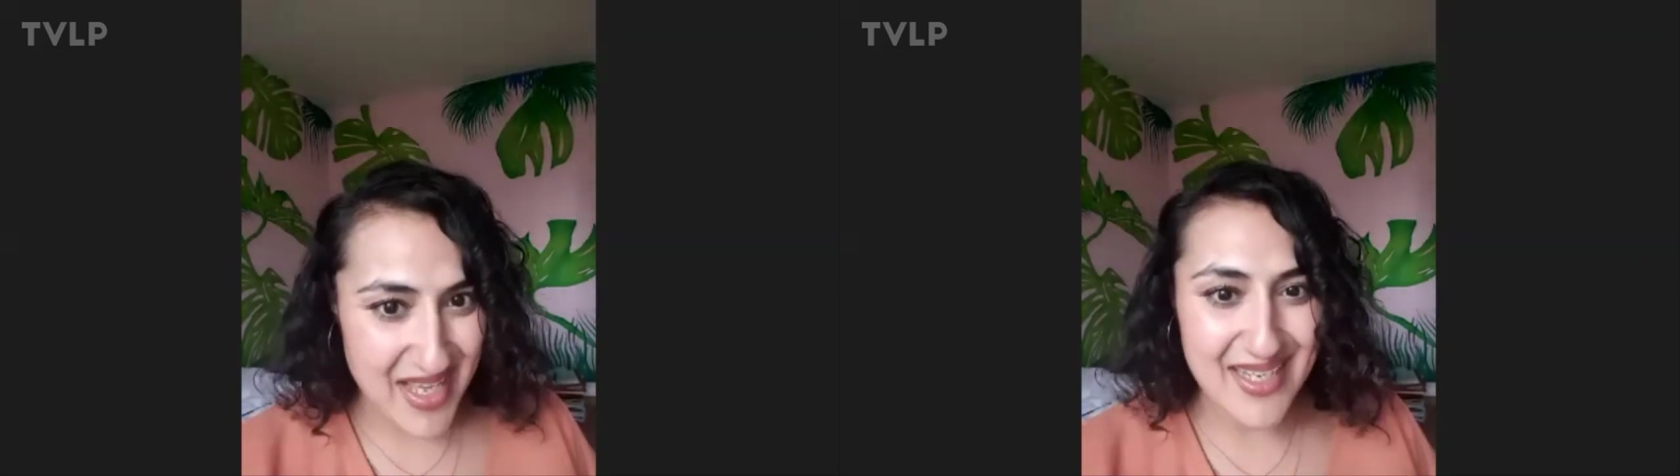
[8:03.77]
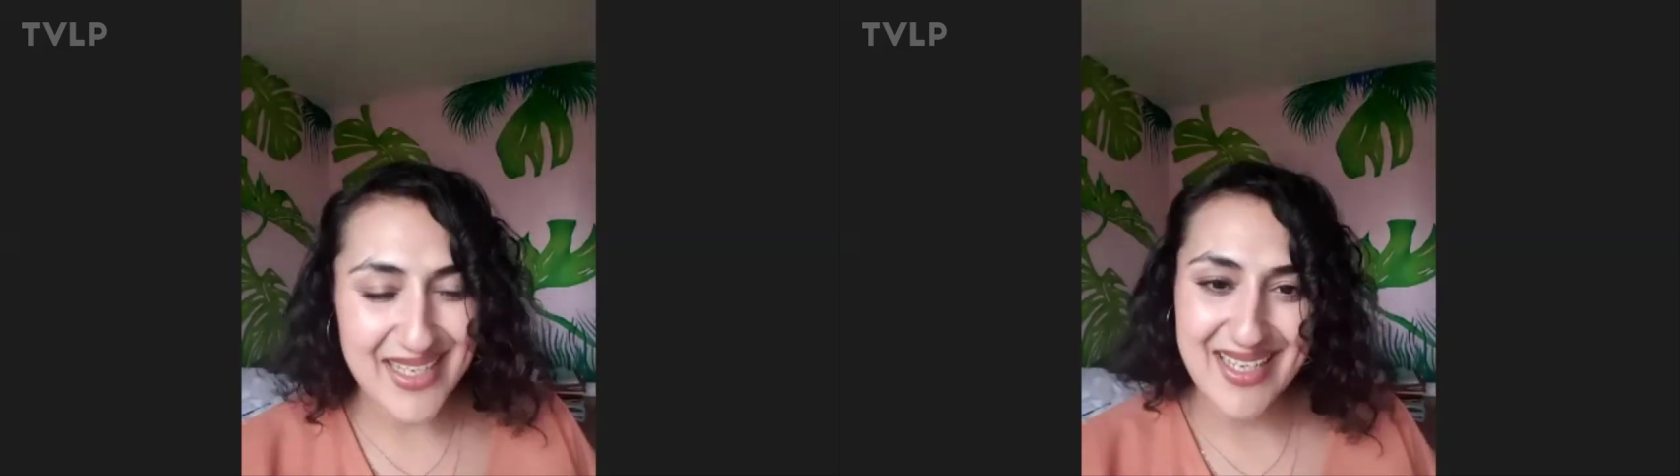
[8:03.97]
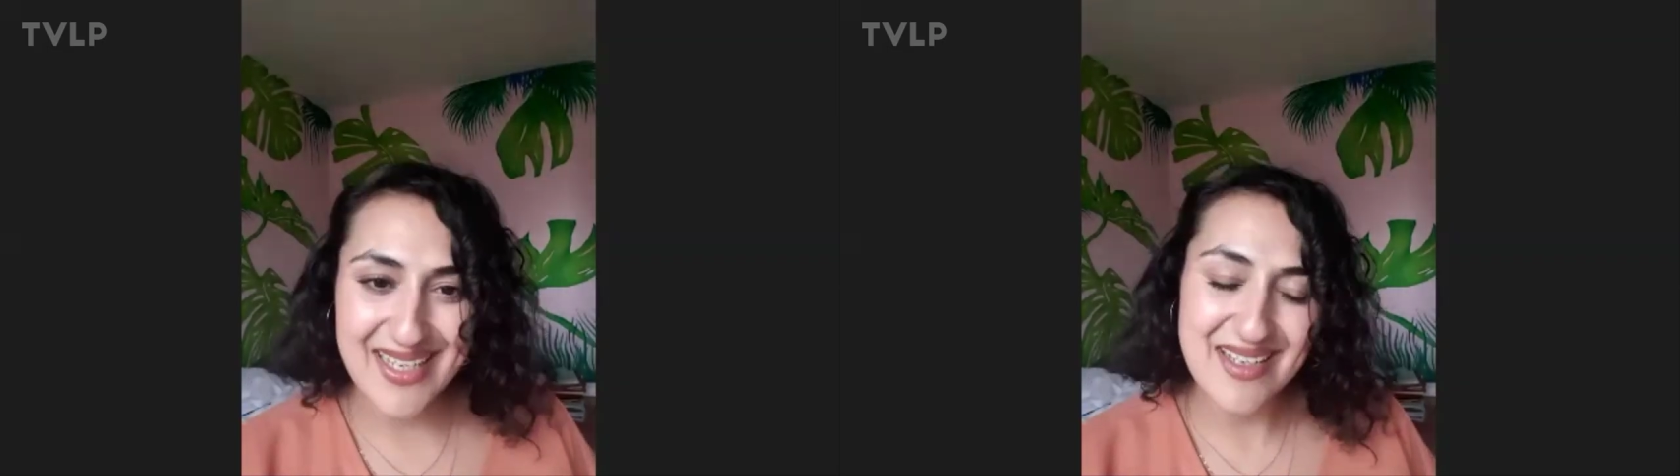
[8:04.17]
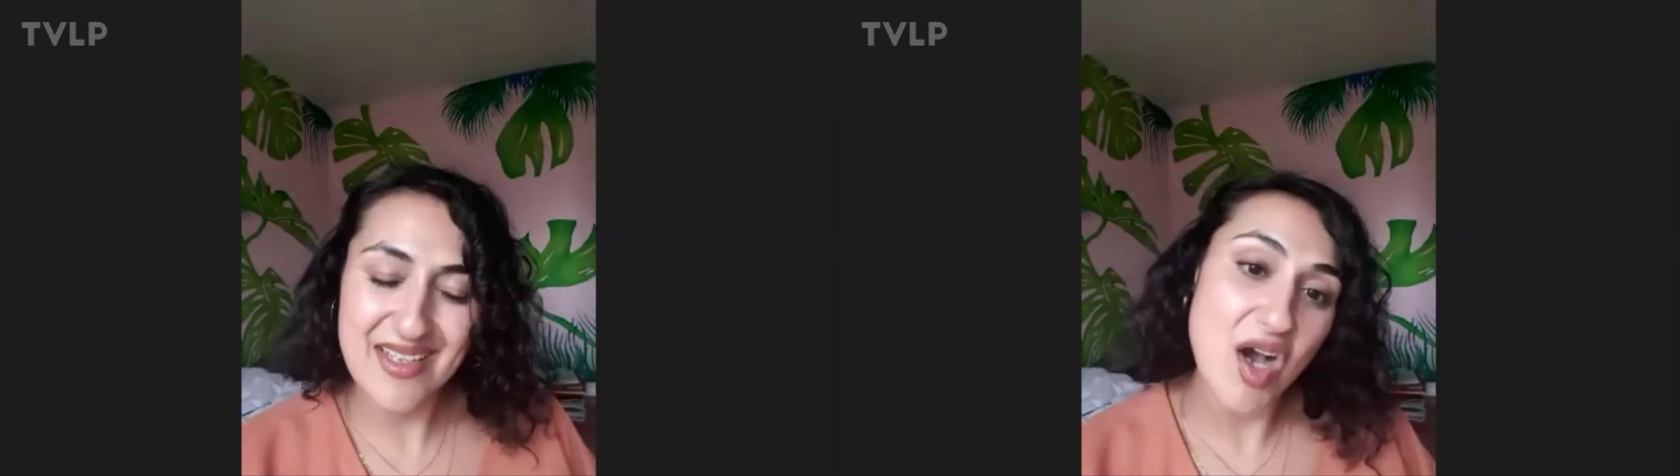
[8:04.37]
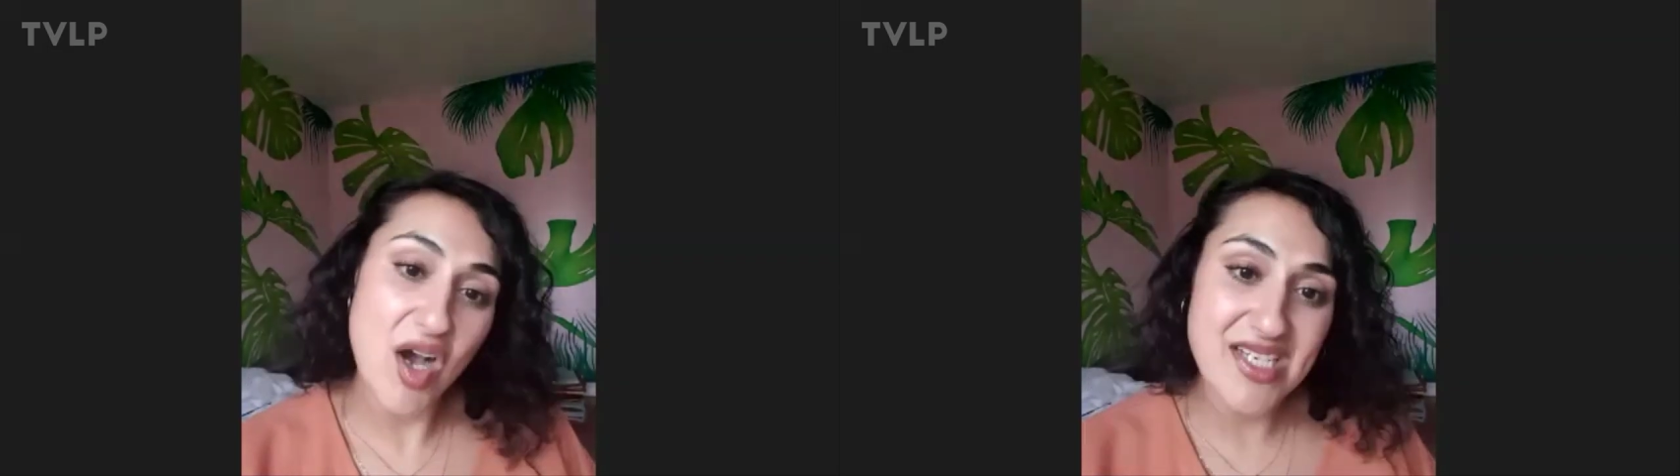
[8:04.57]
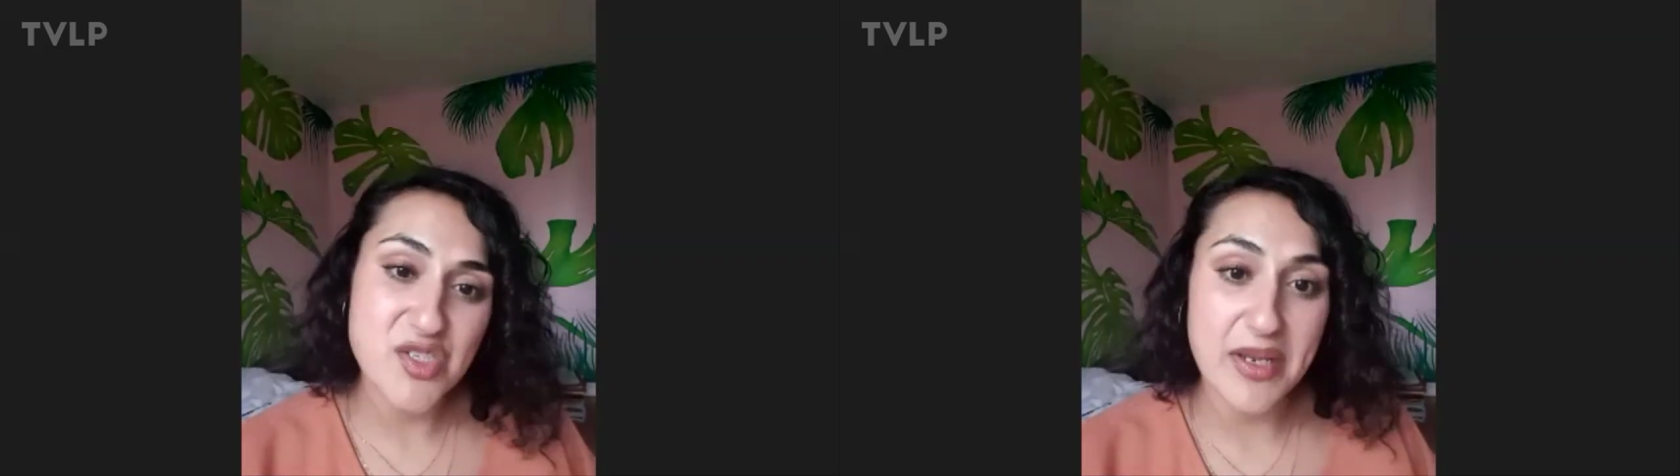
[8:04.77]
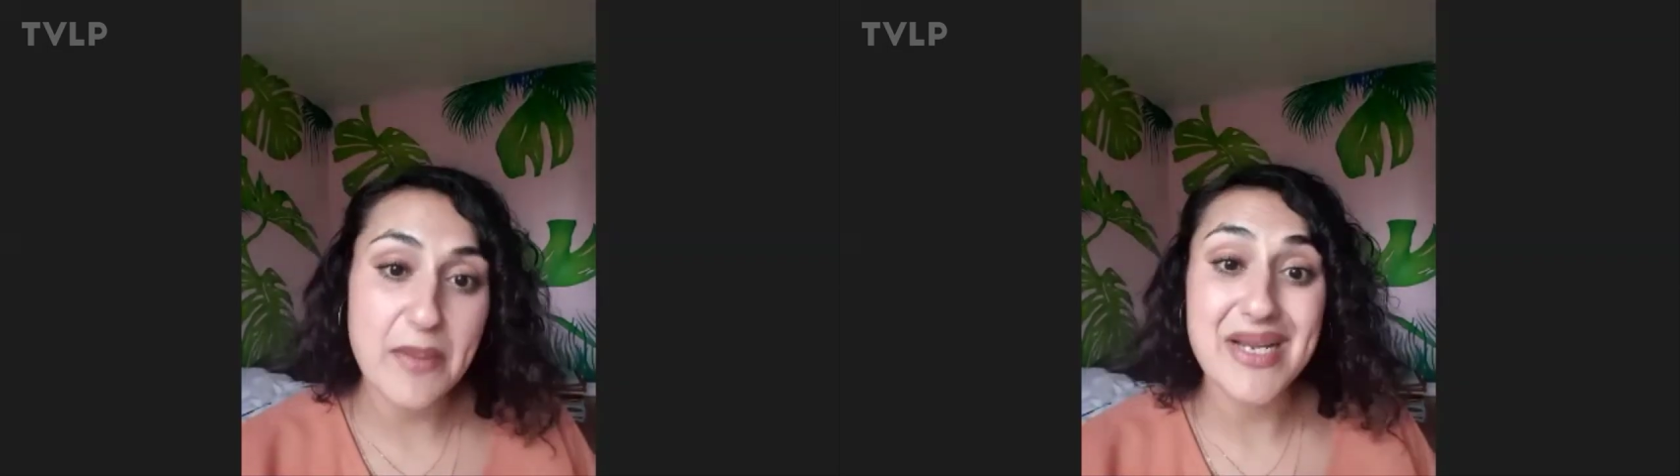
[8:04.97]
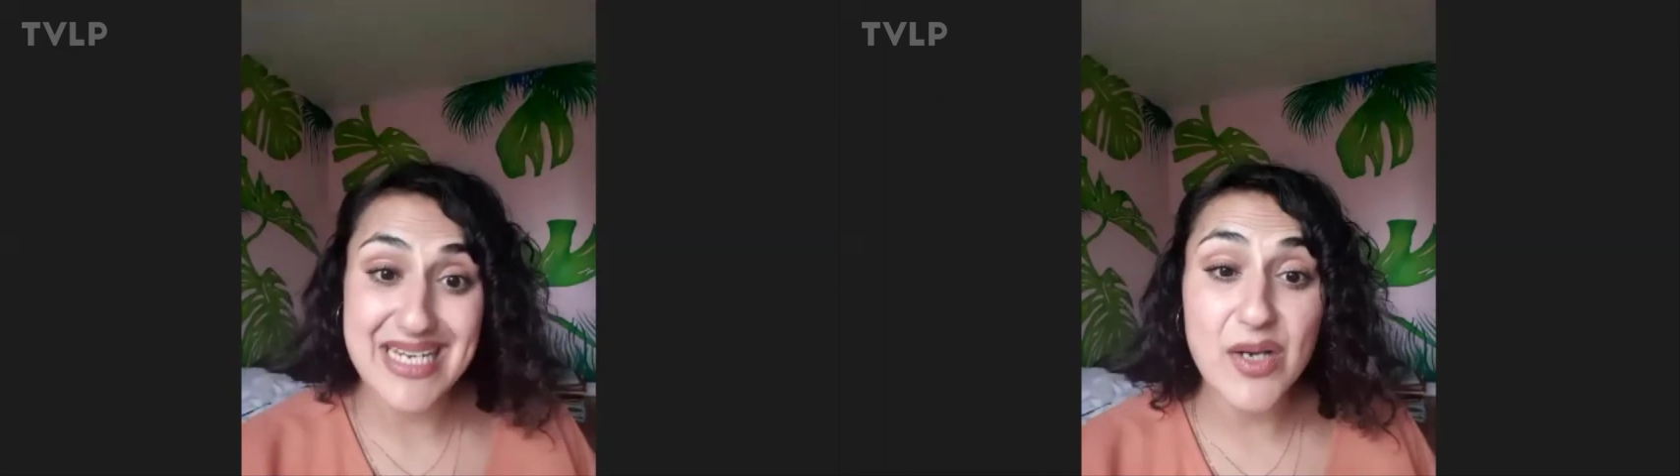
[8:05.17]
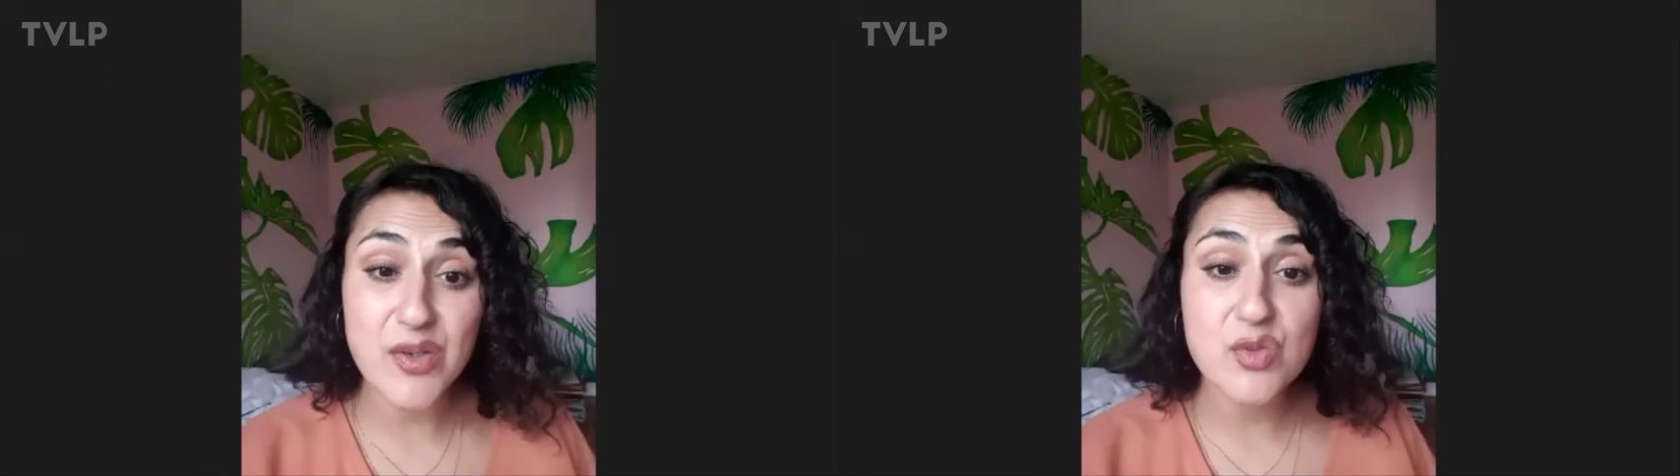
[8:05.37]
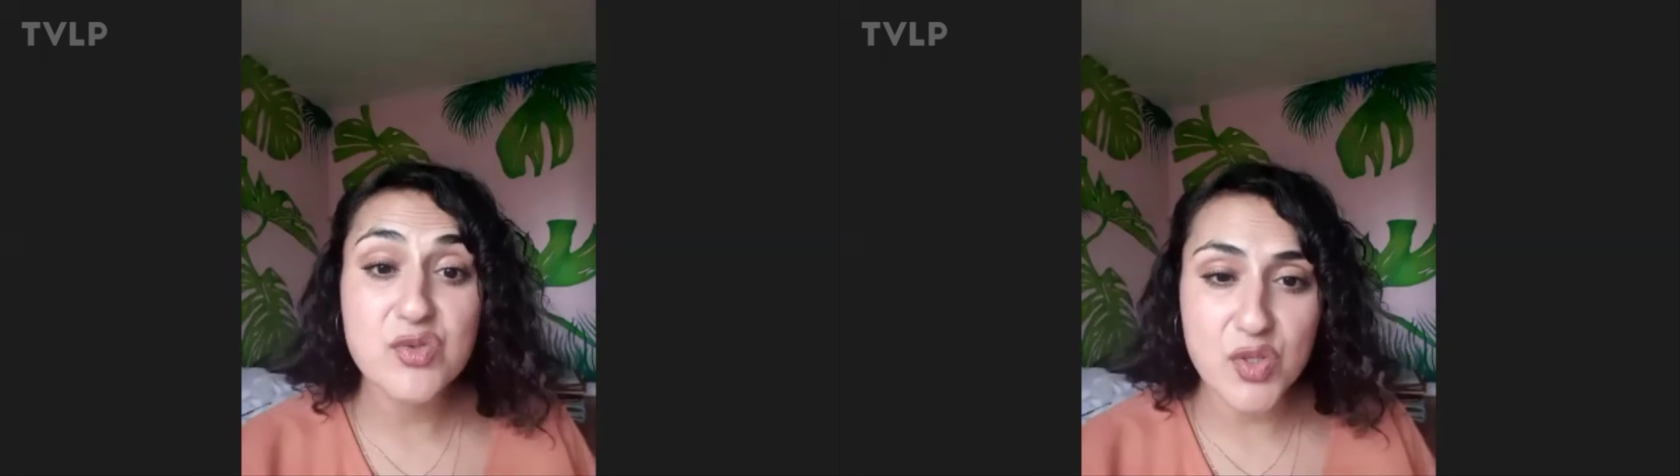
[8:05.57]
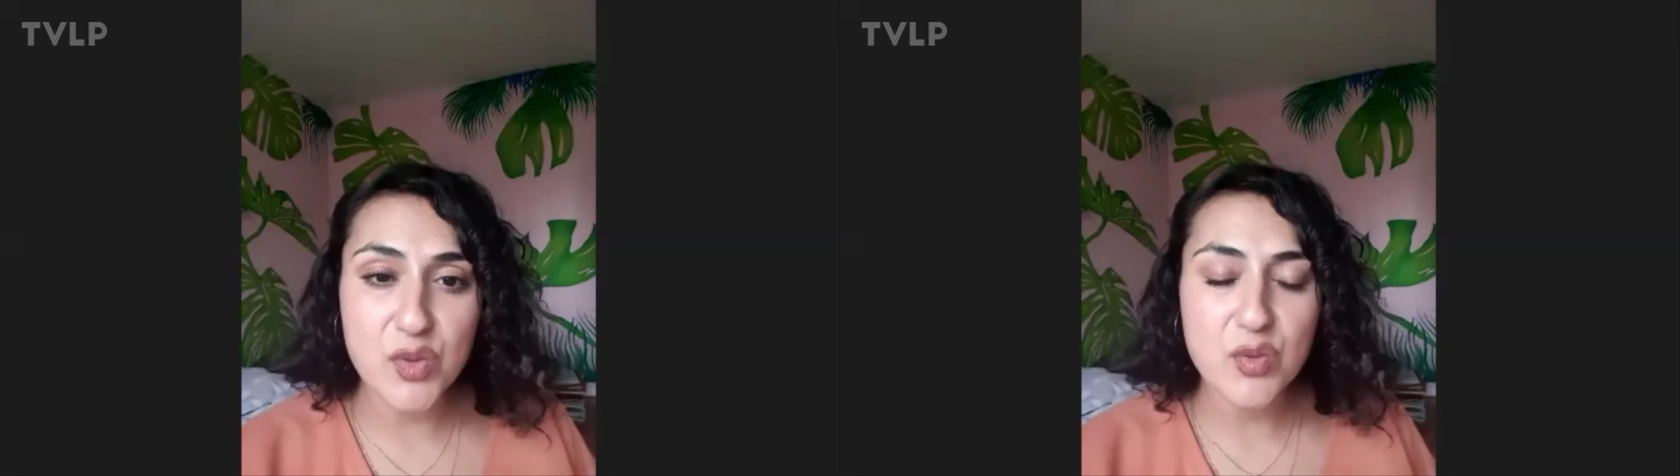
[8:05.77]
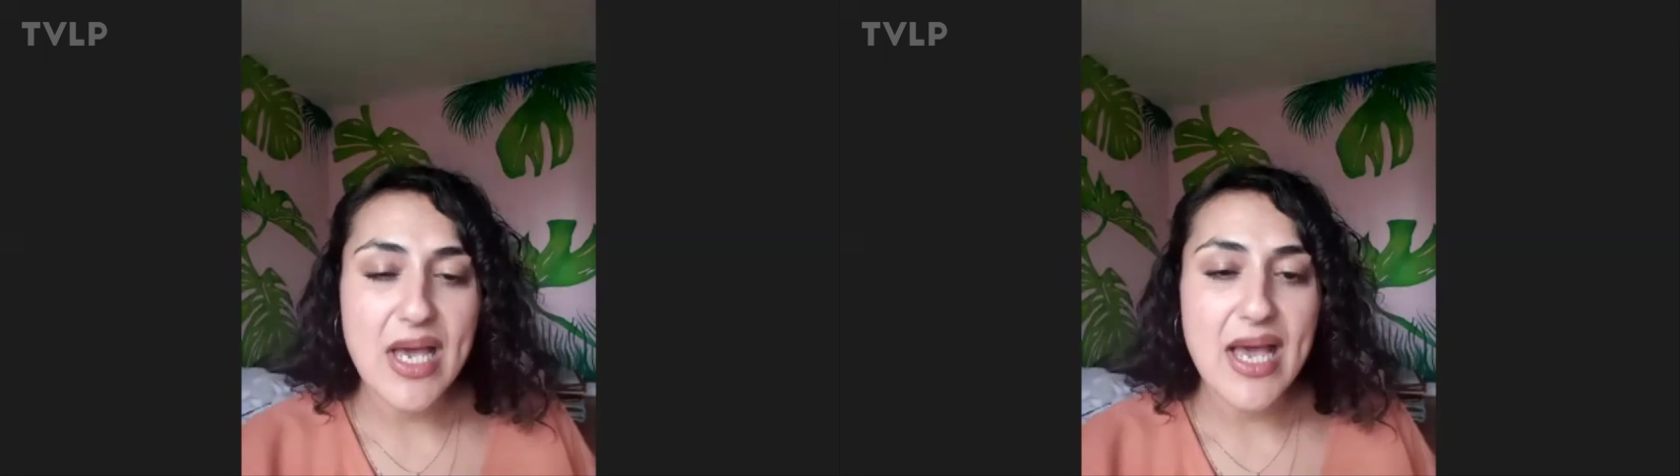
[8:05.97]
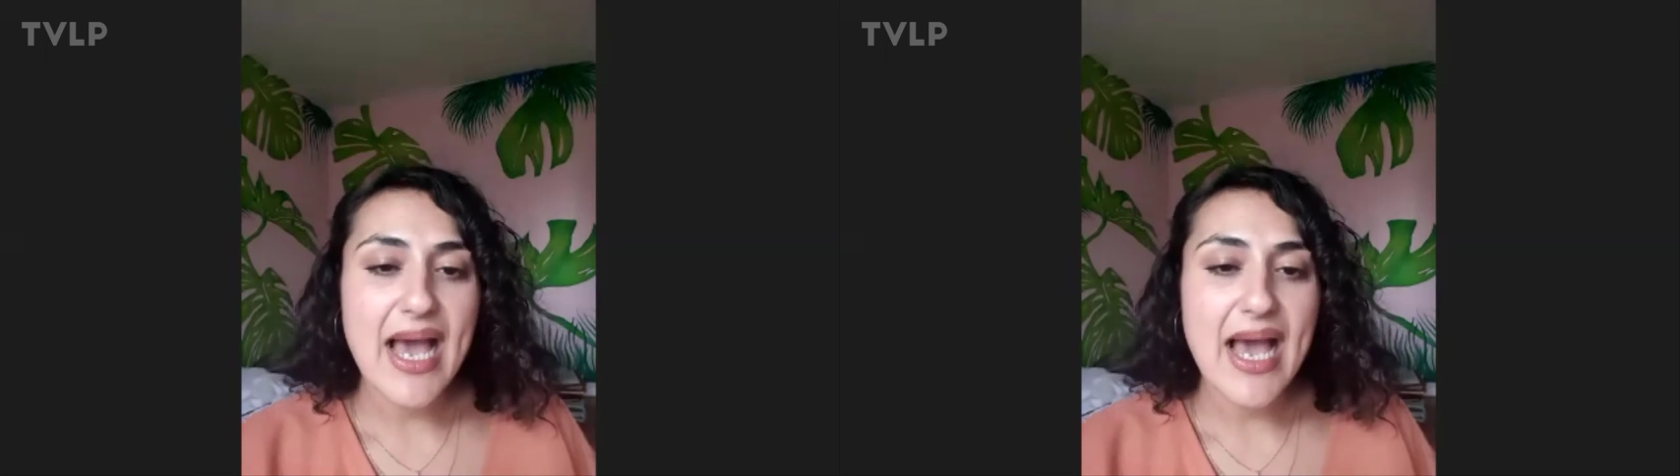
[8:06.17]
that in the high street, but now you do.